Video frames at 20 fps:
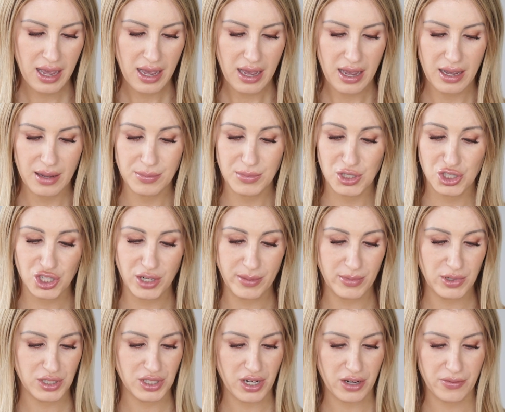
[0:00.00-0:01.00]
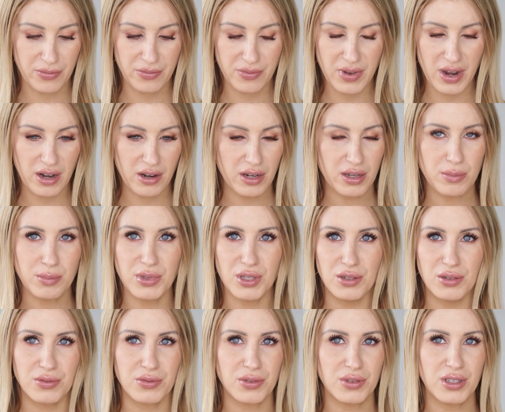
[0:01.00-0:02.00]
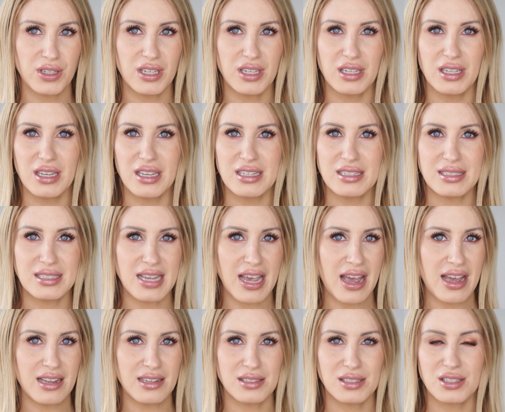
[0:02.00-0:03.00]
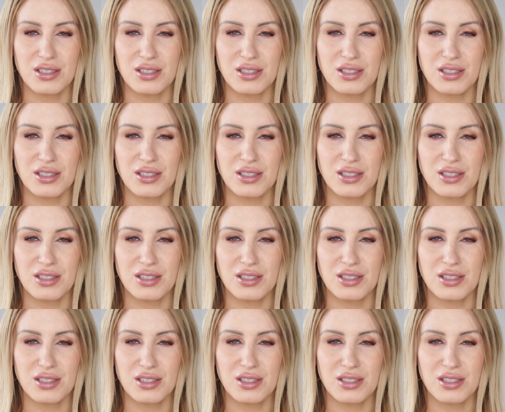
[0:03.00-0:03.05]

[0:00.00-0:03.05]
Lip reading: The shimmers are very beautifully intense.